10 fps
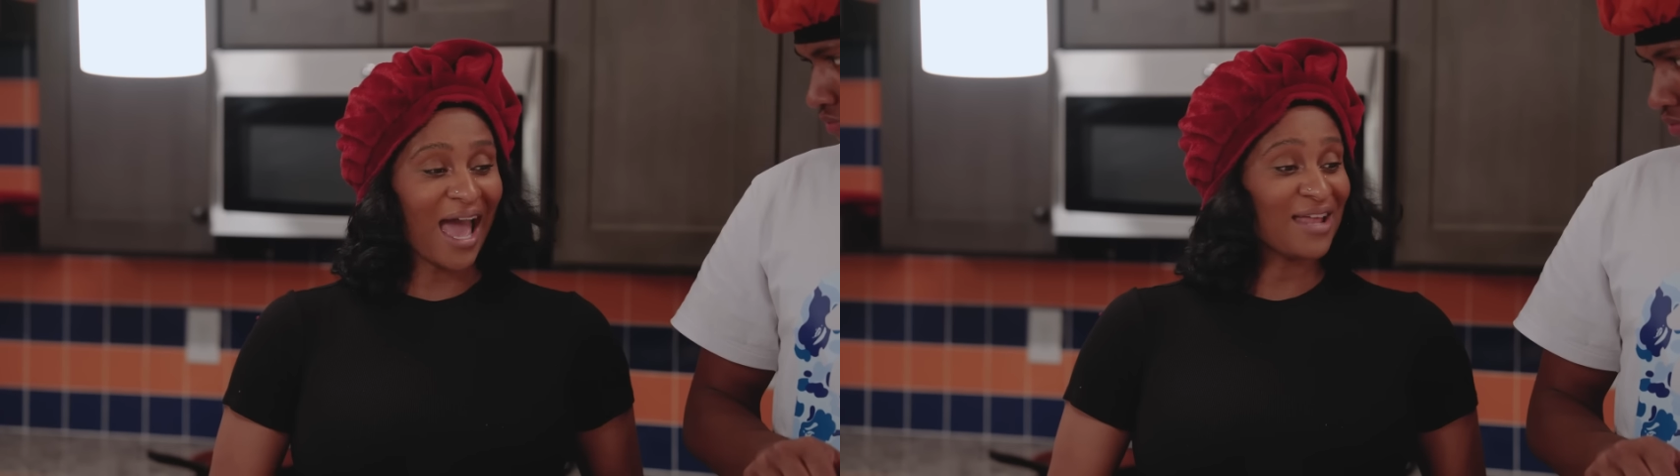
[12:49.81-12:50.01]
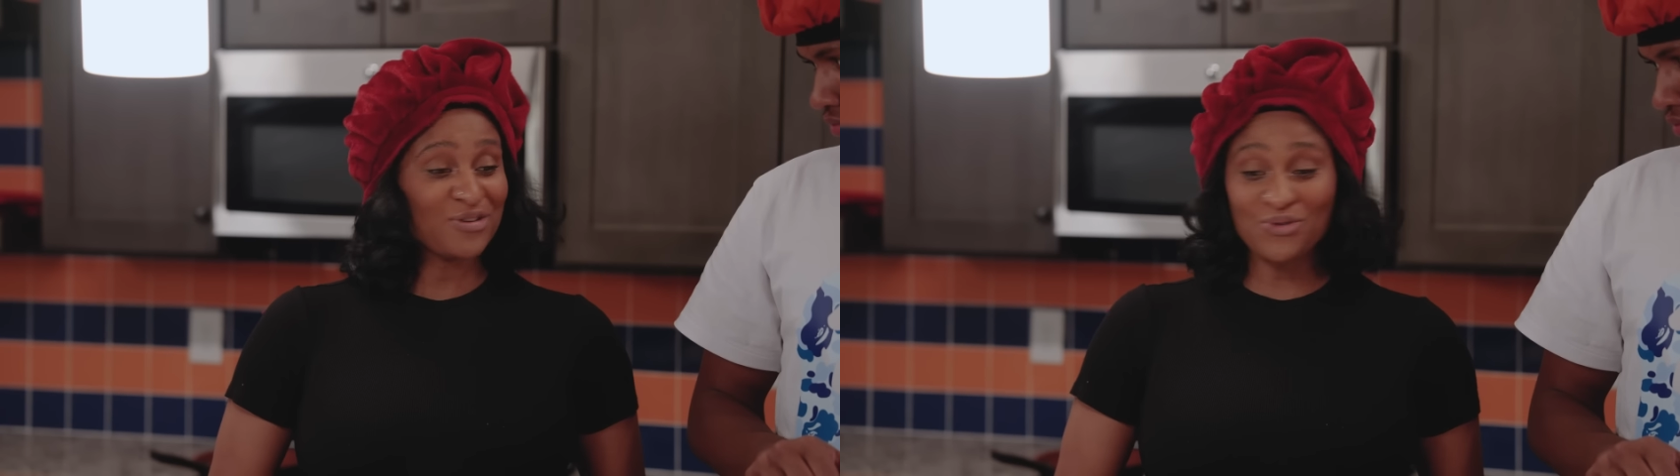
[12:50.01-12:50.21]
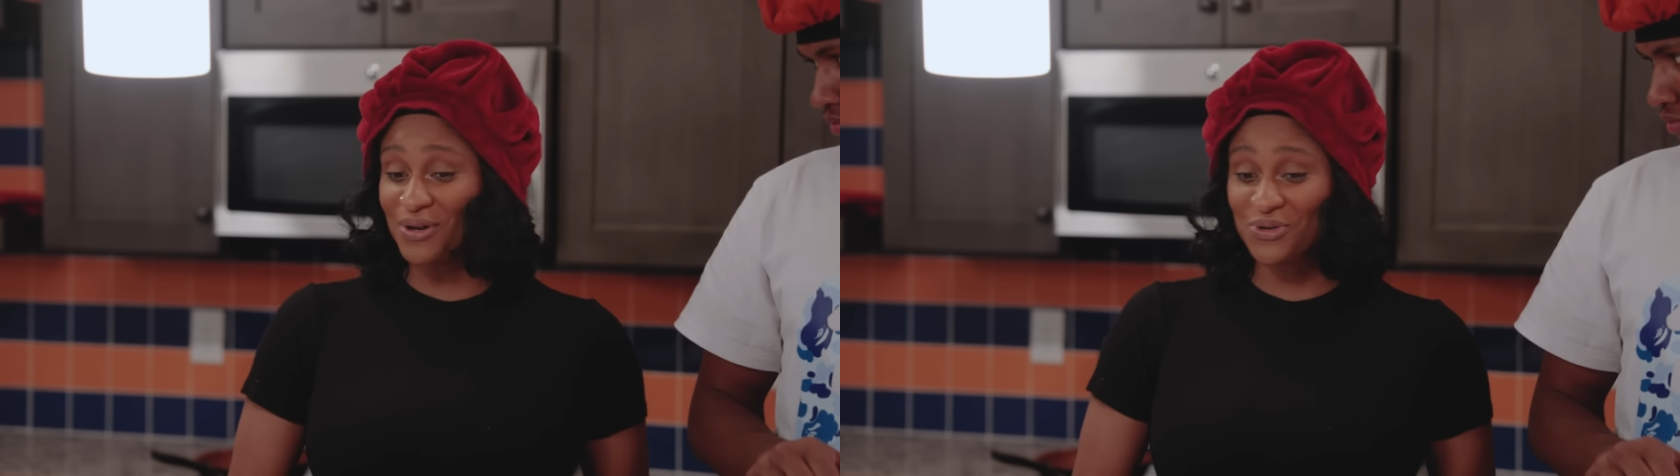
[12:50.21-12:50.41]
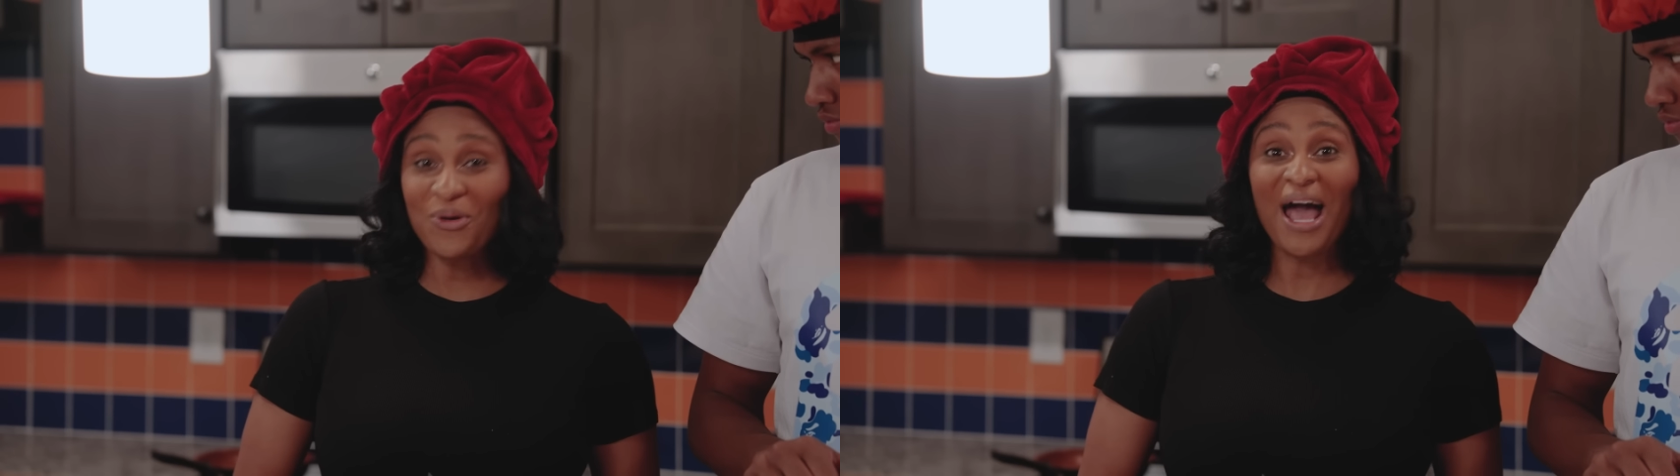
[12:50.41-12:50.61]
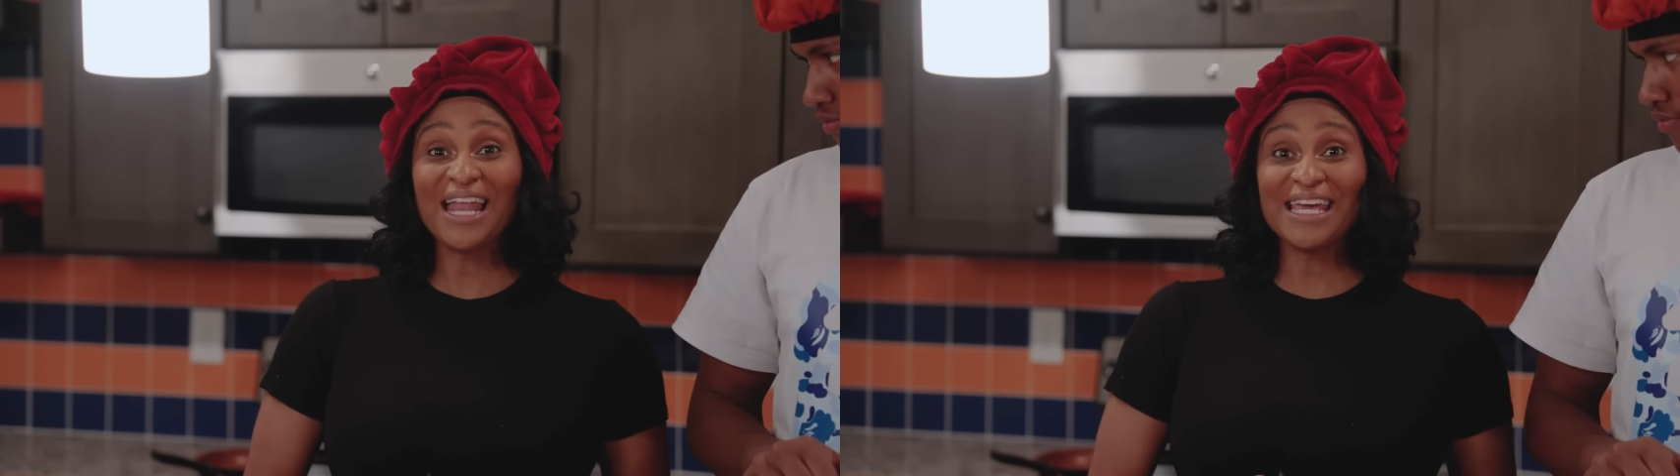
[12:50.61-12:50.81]
Do
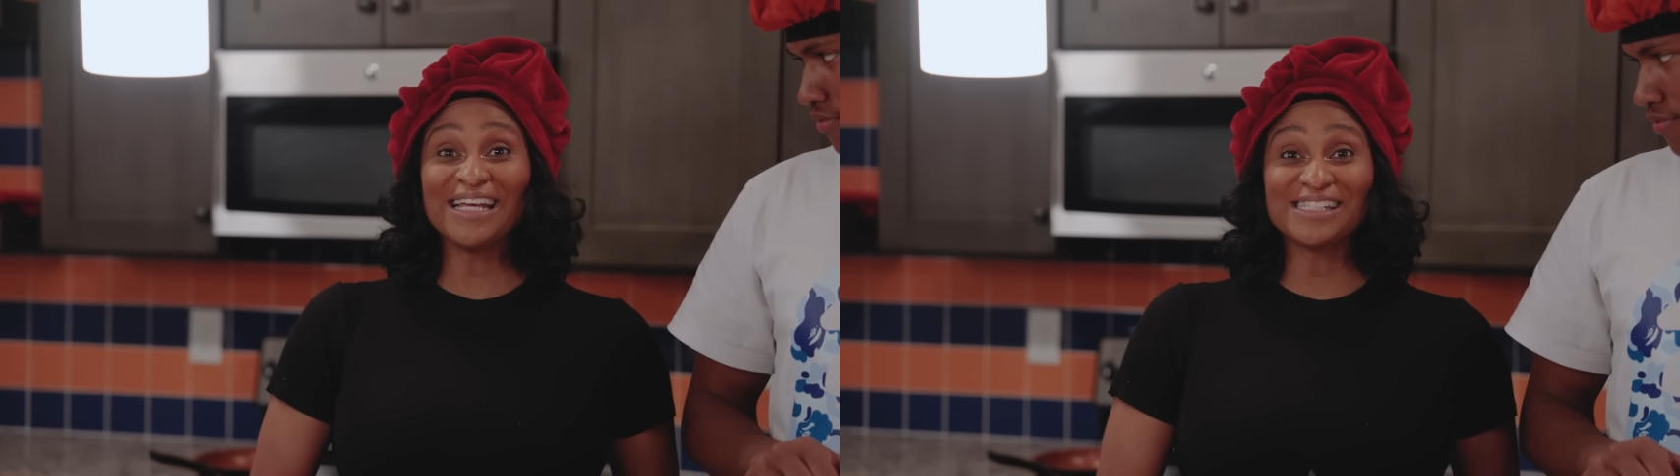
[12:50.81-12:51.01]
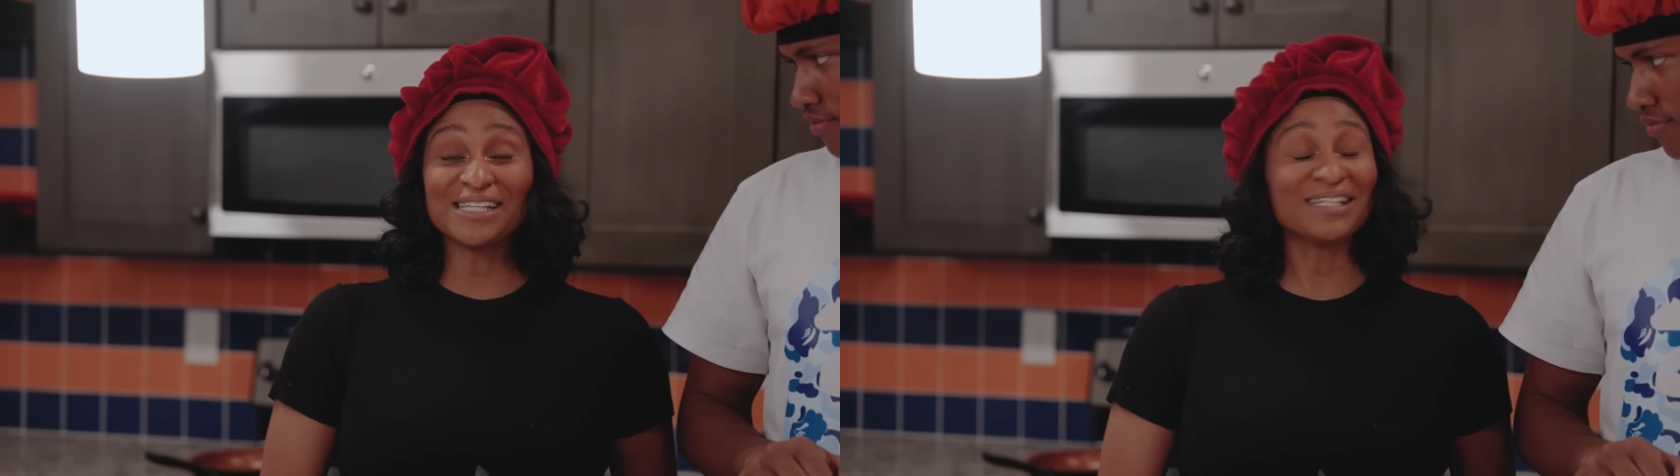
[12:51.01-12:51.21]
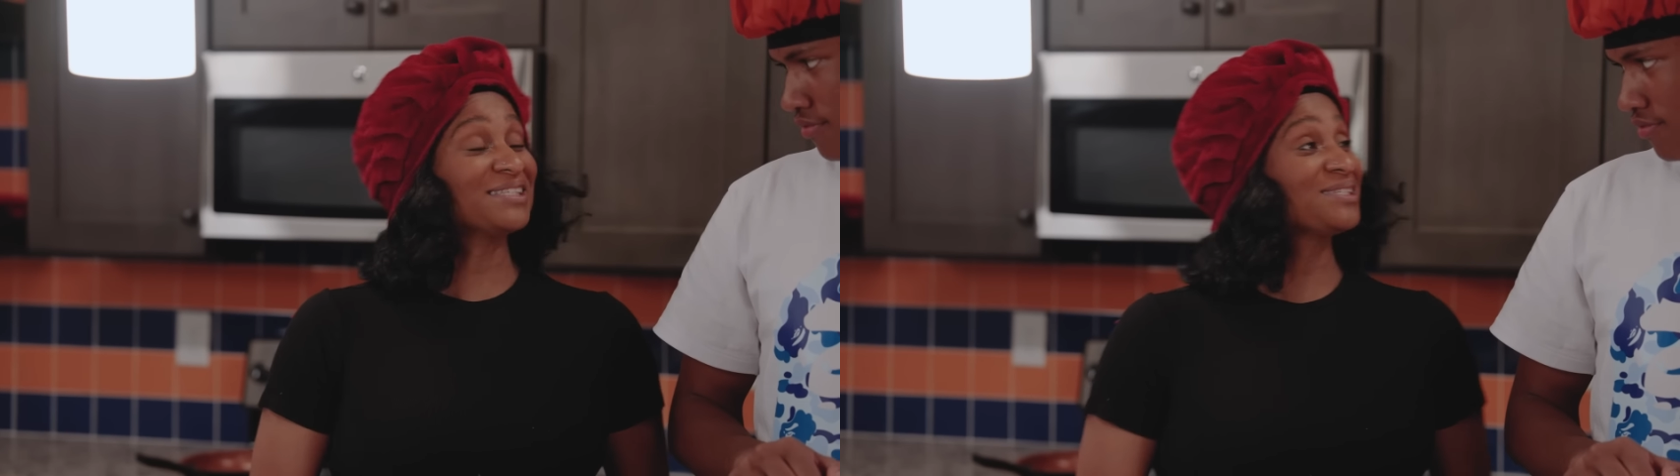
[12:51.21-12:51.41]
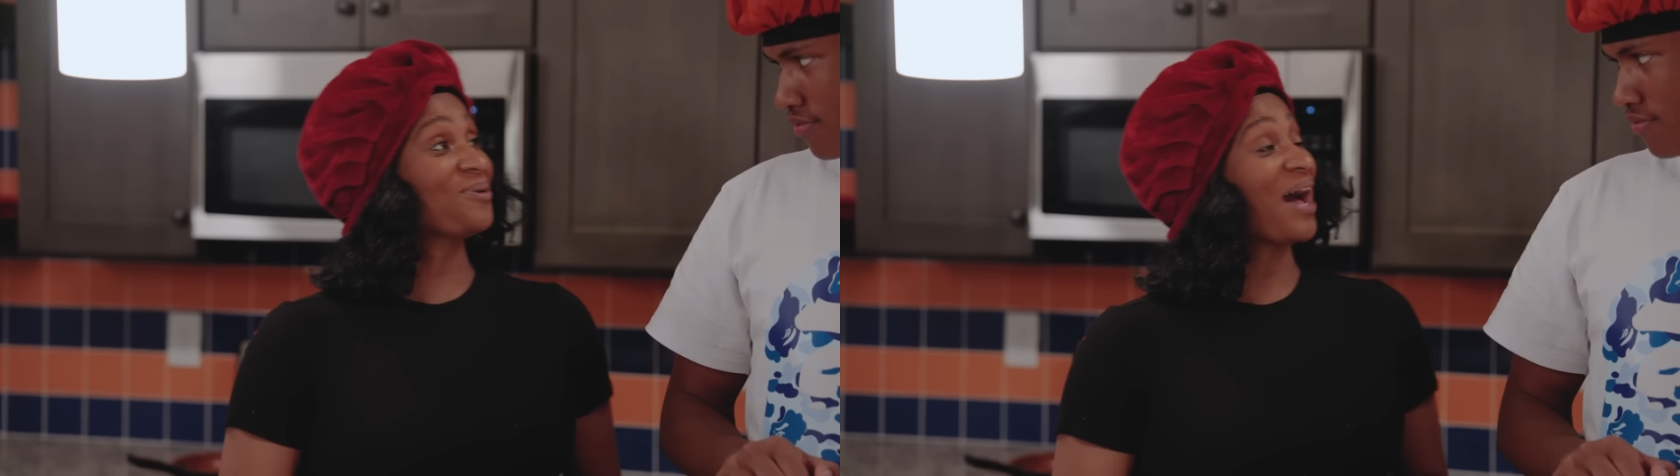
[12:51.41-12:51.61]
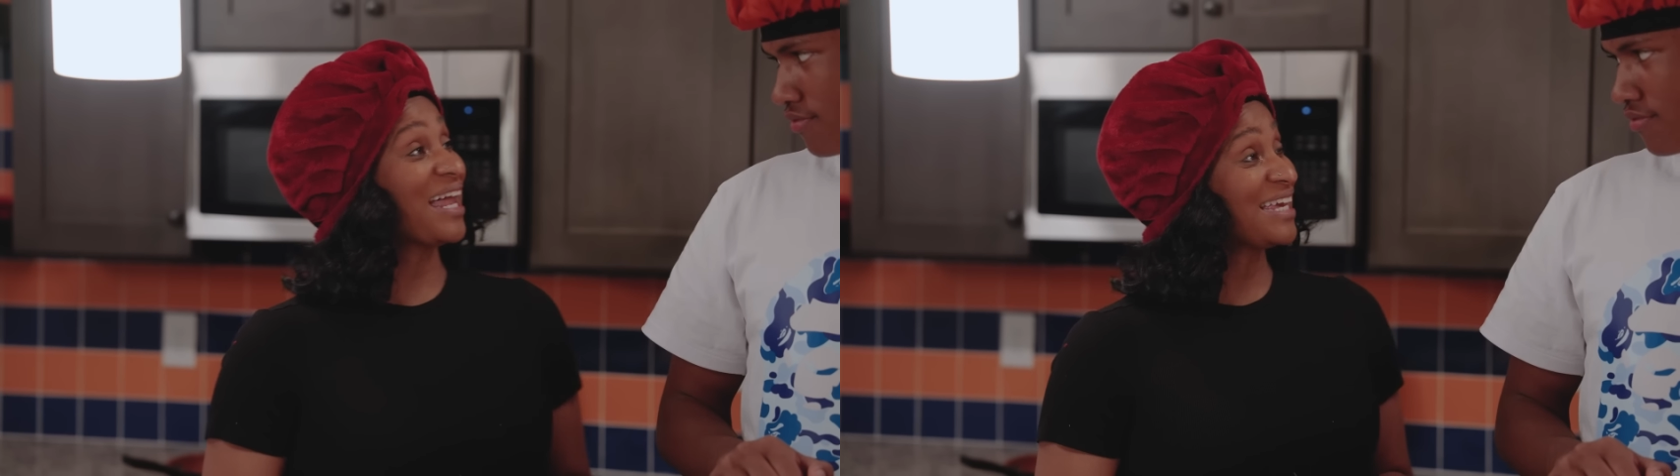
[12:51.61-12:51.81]
I
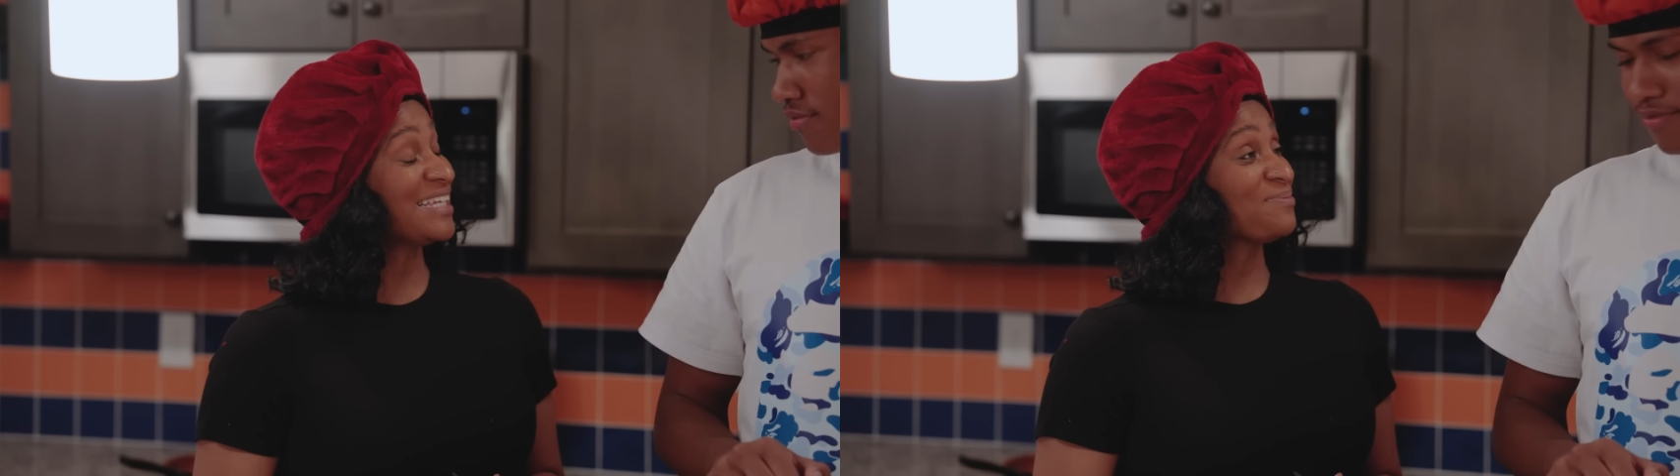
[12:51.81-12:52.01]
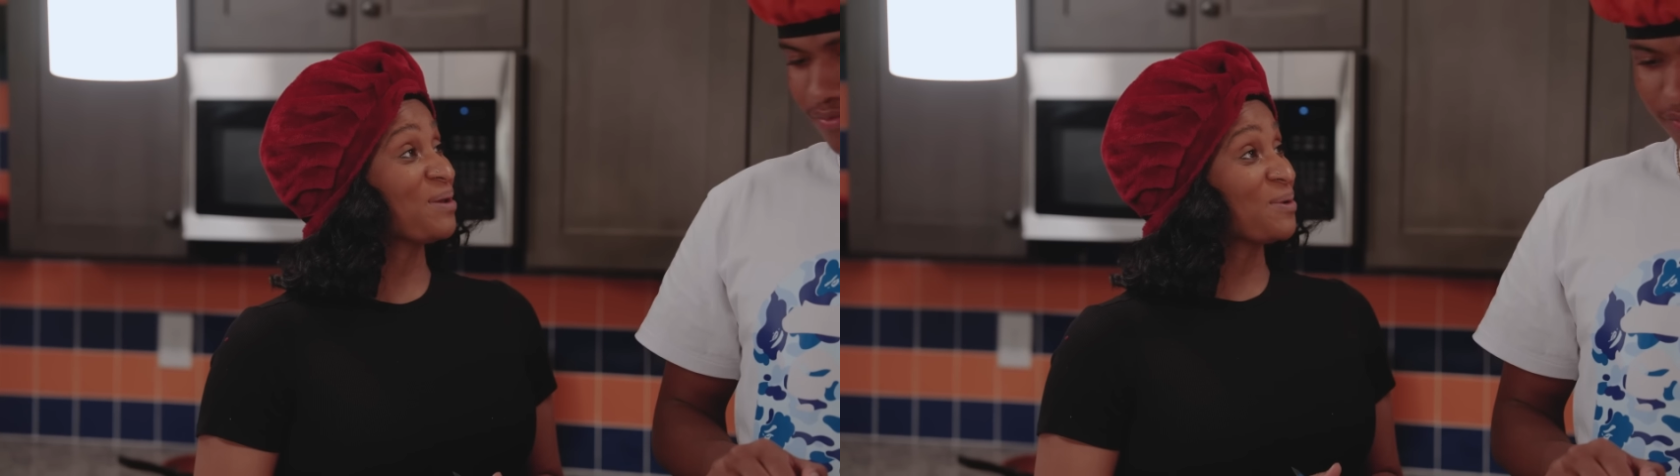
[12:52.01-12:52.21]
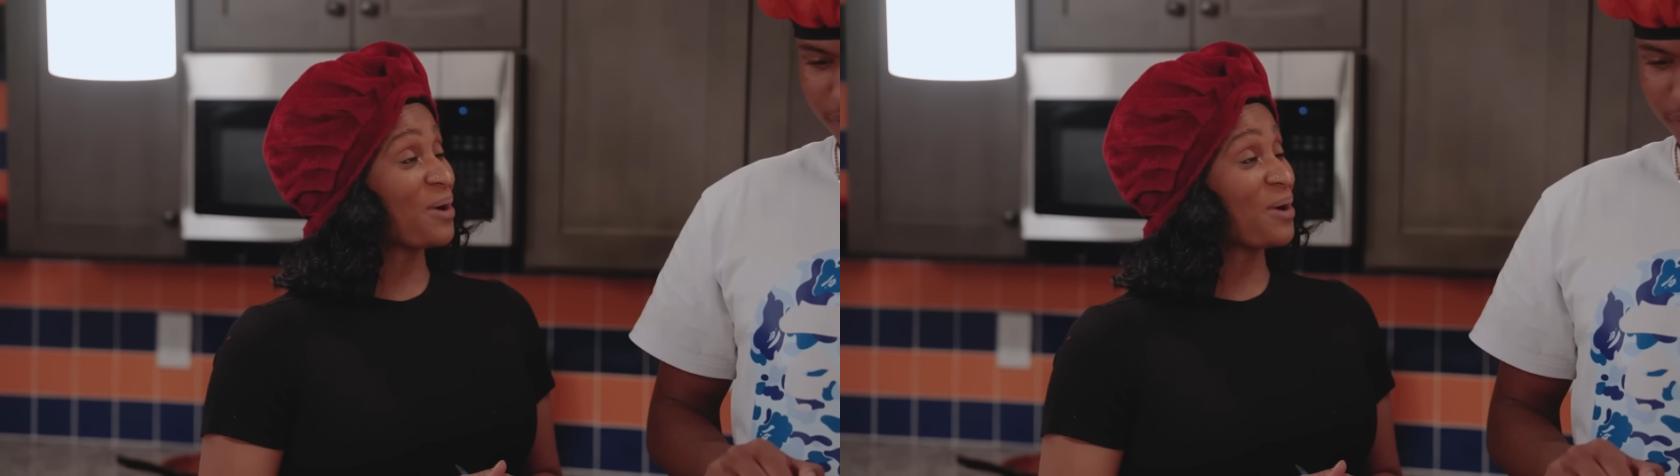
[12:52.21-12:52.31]
need to be